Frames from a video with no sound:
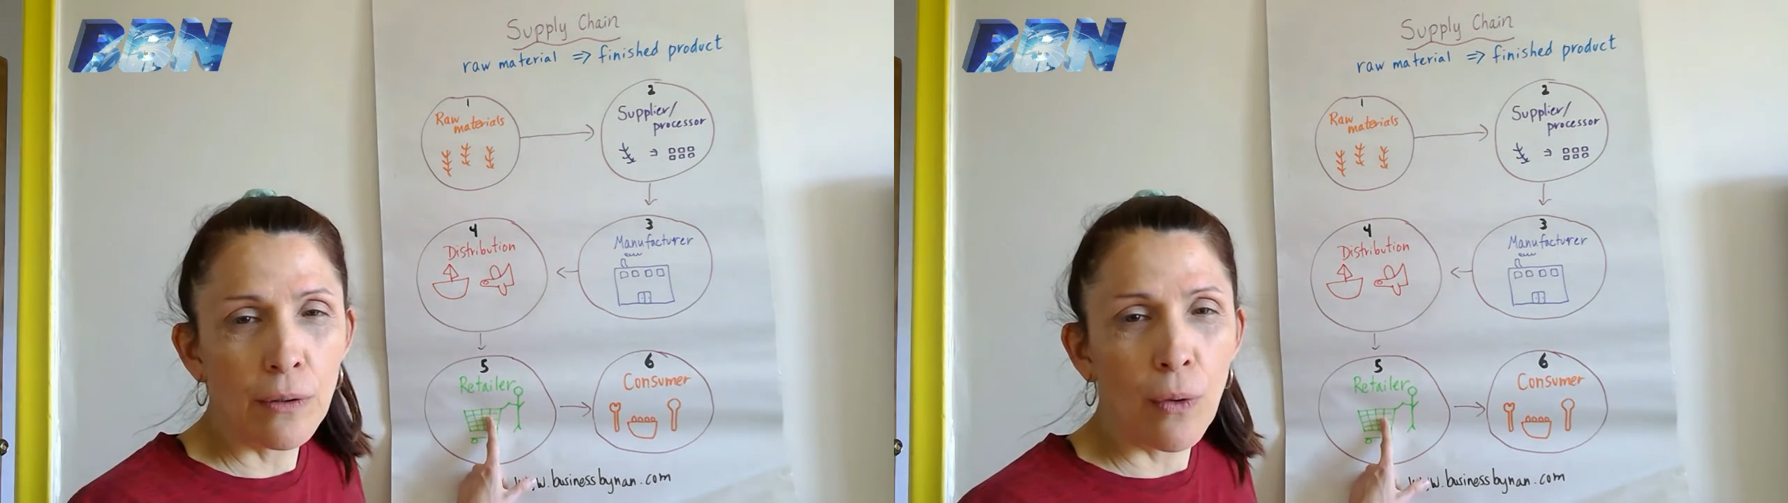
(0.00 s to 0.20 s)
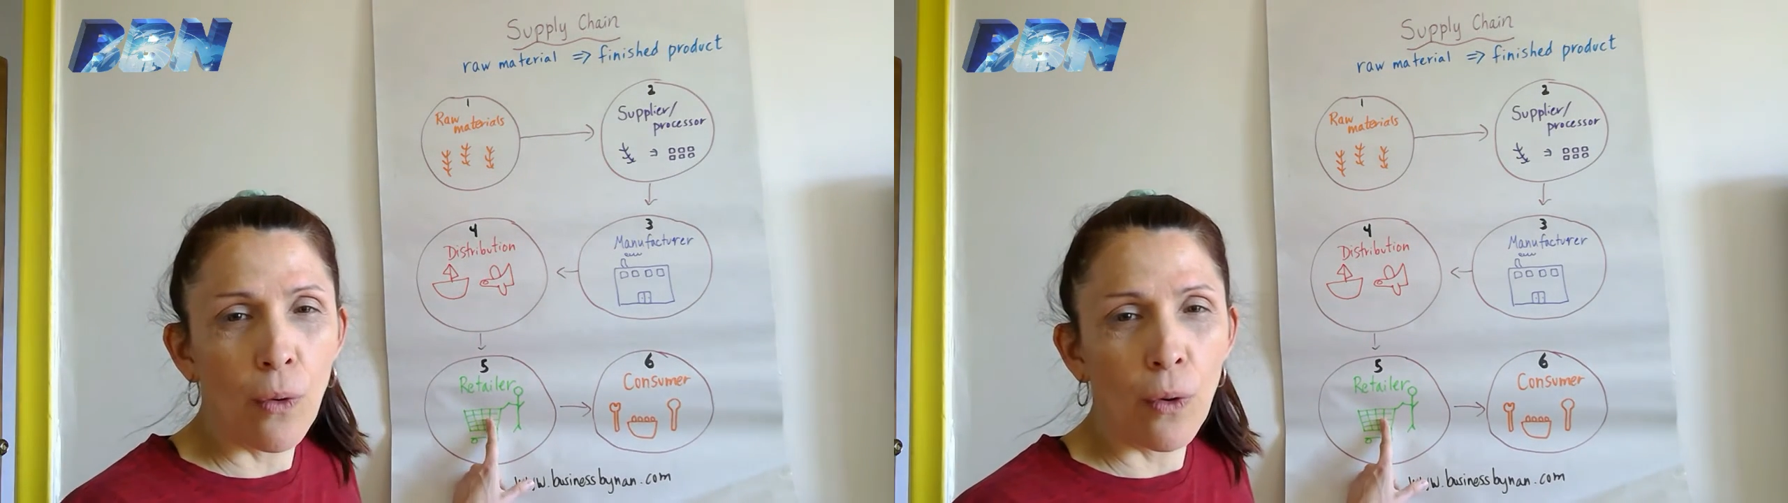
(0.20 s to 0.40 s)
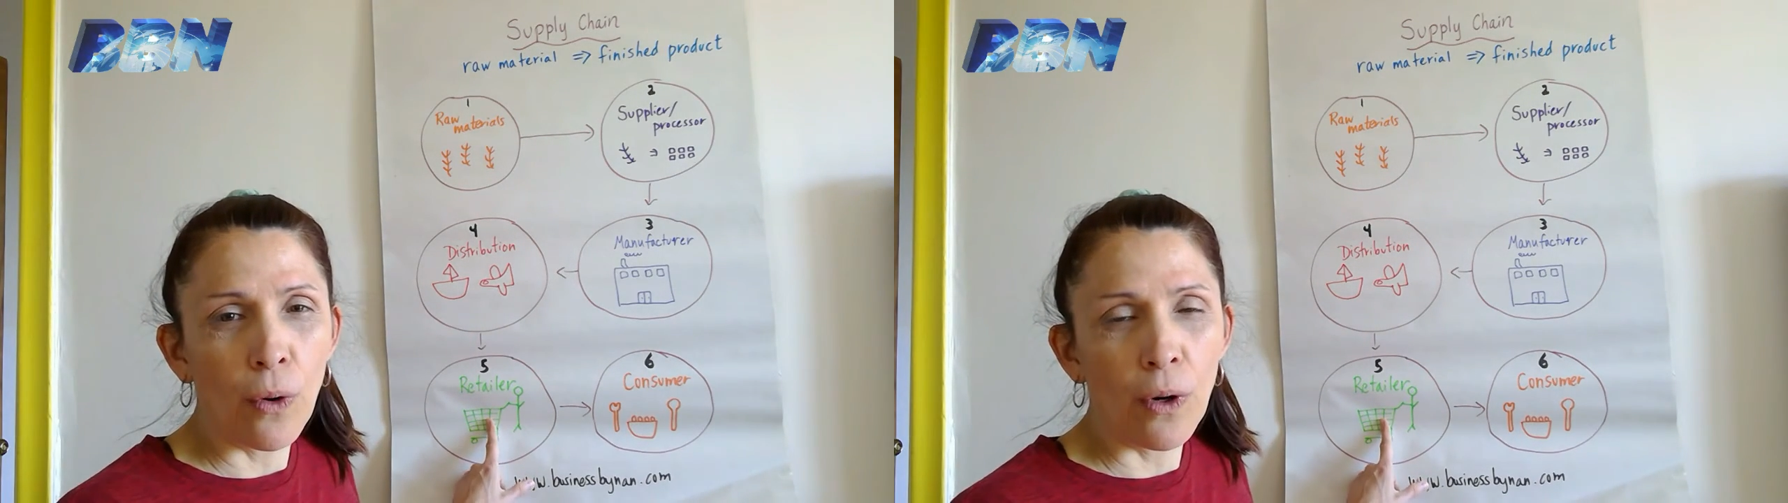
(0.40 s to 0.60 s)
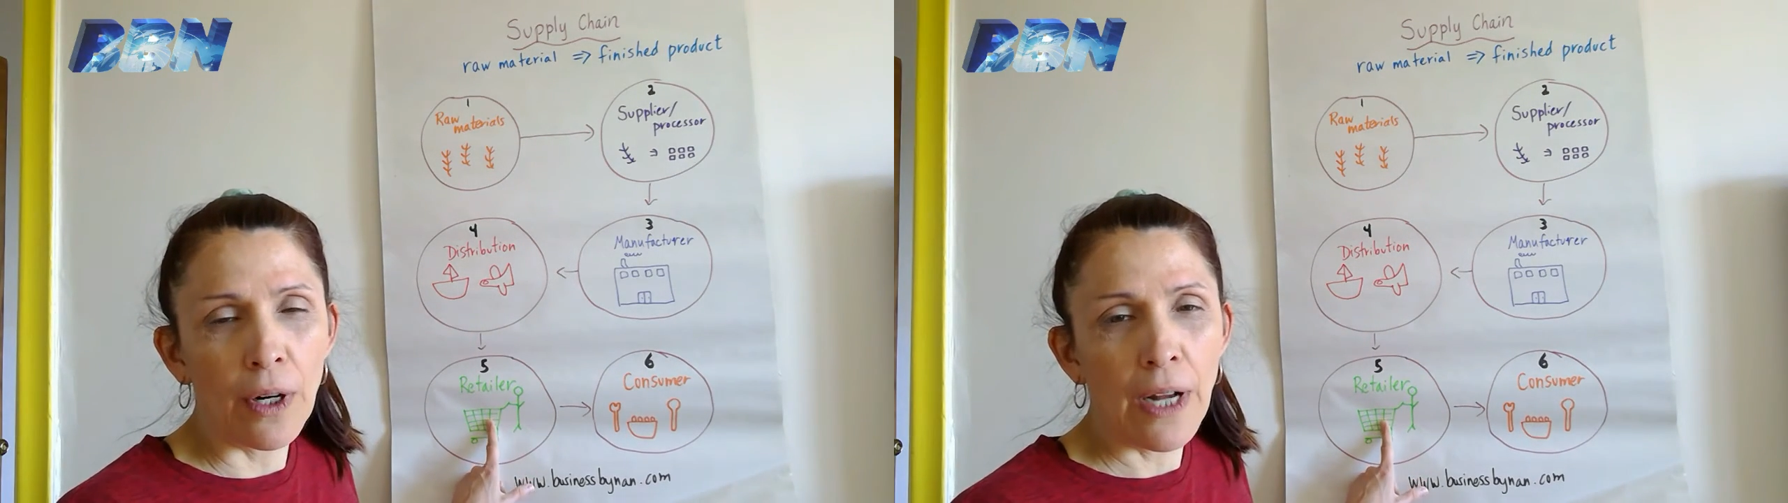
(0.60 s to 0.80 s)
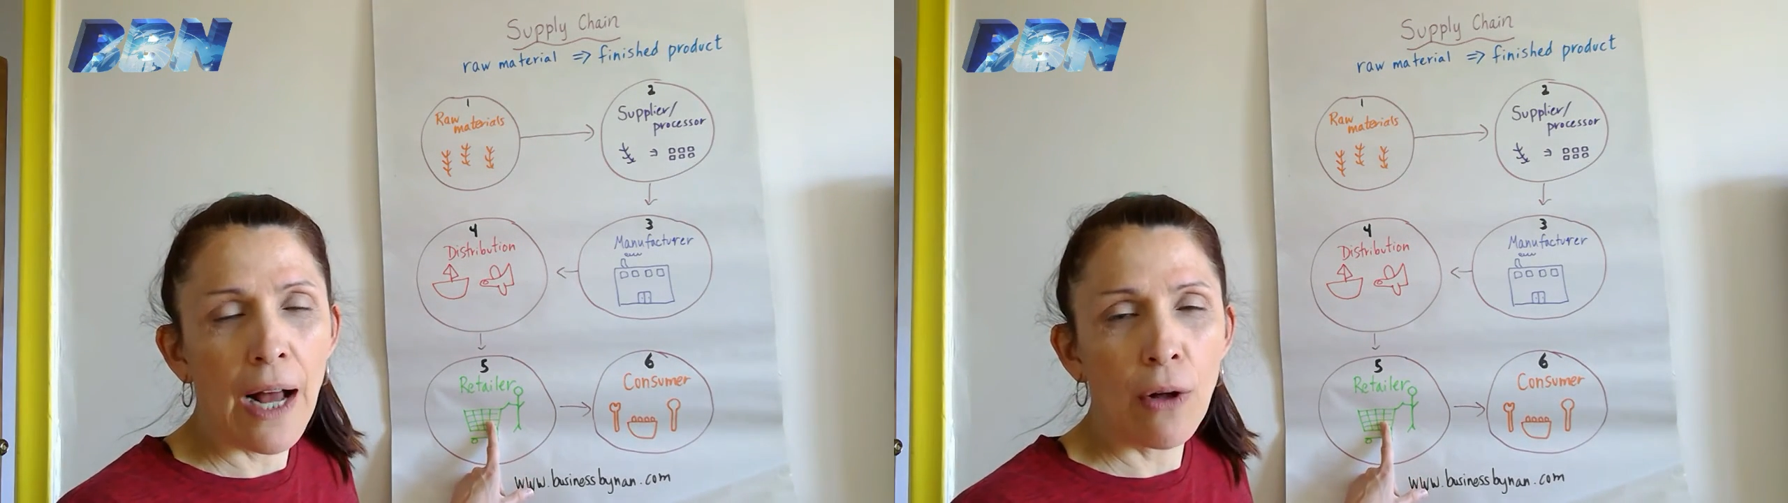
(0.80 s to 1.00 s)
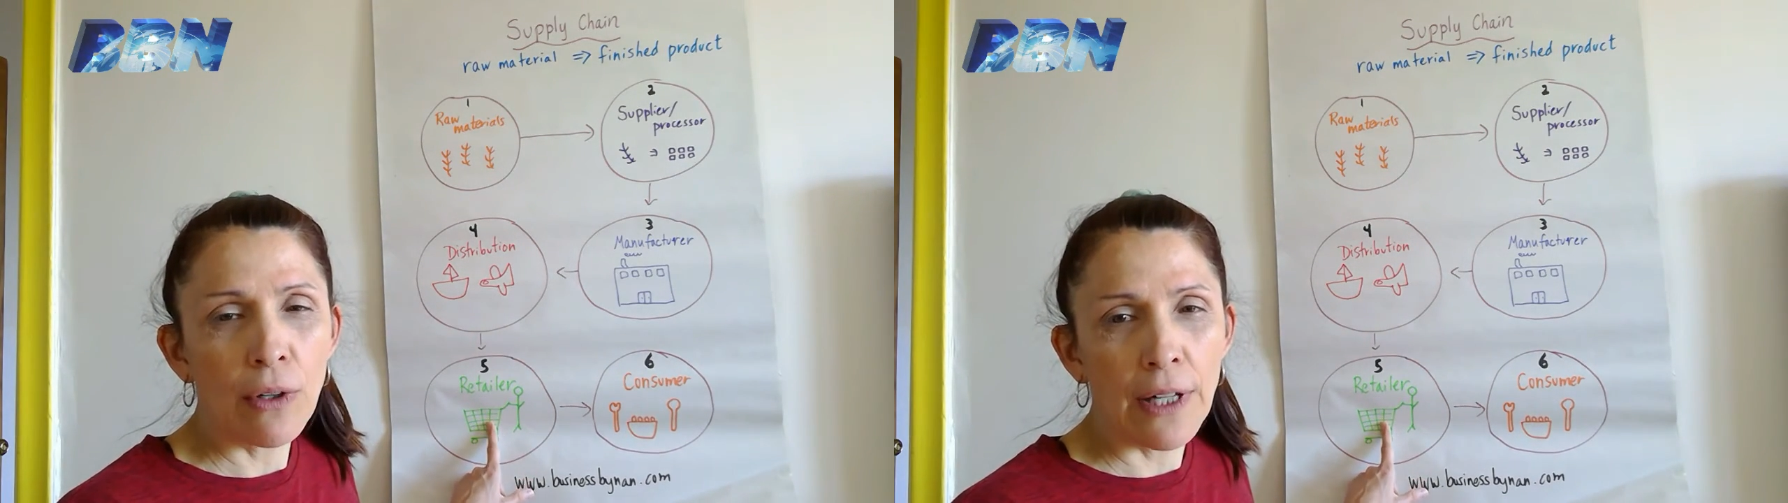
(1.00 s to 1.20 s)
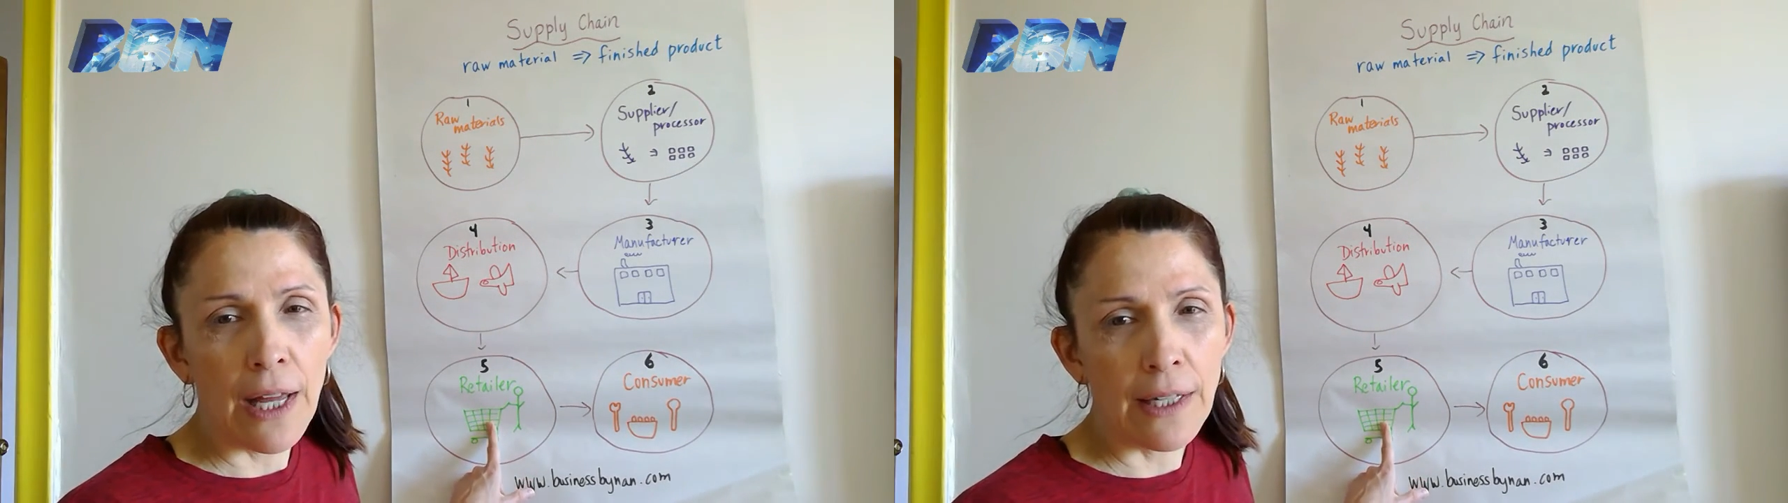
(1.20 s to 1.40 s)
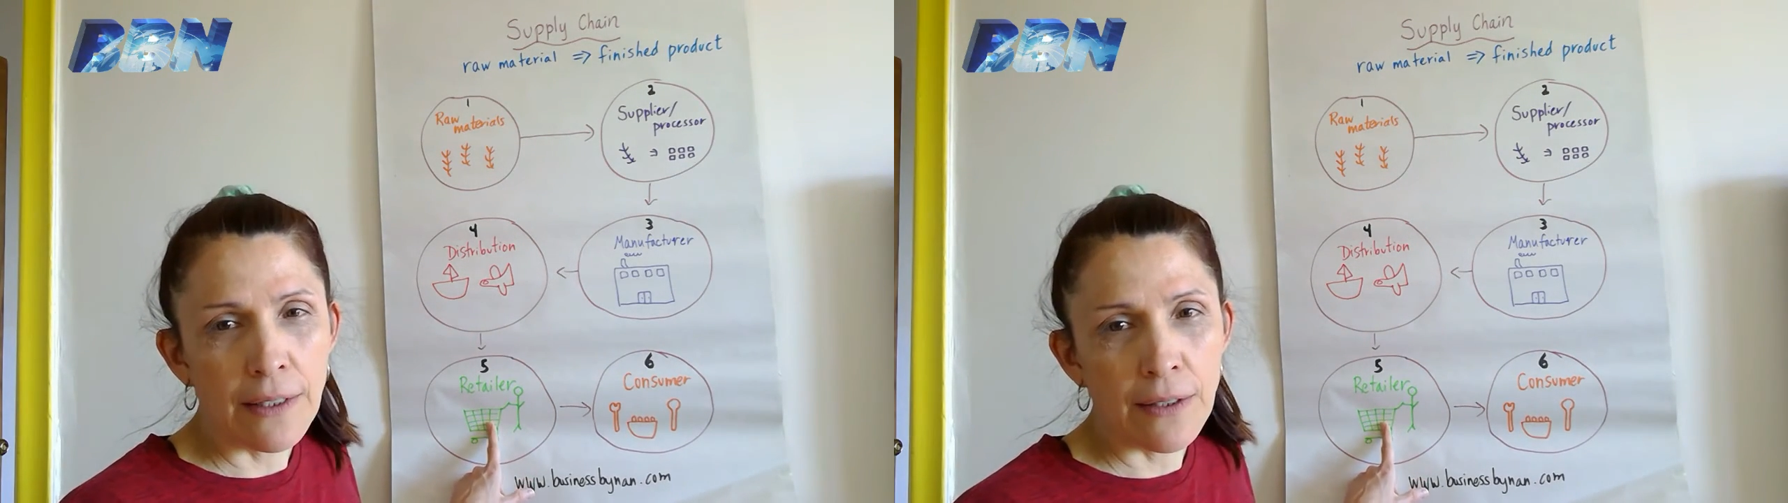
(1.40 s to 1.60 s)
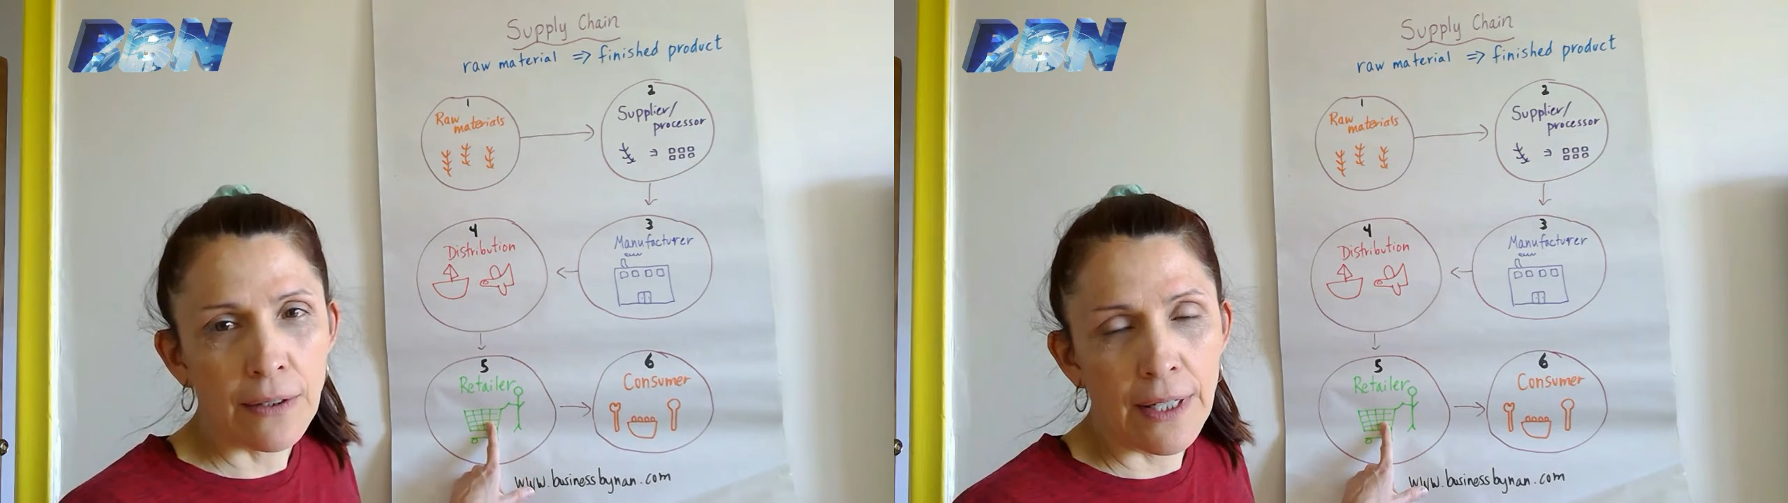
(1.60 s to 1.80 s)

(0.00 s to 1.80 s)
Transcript: or outlet,